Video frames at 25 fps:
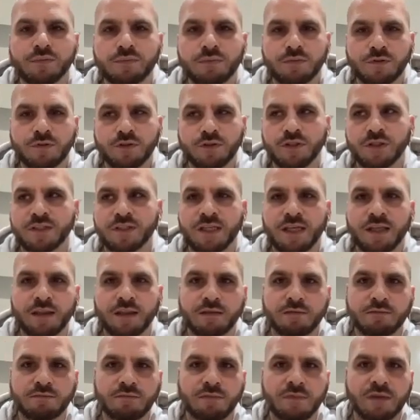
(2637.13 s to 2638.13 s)
or should I say
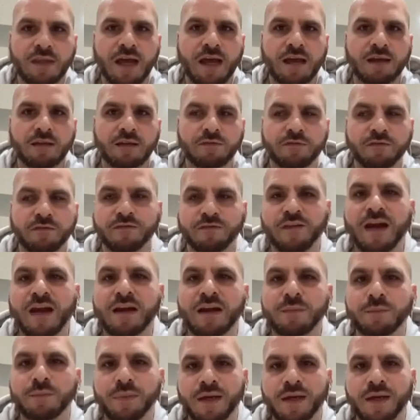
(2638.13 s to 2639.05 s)
that fan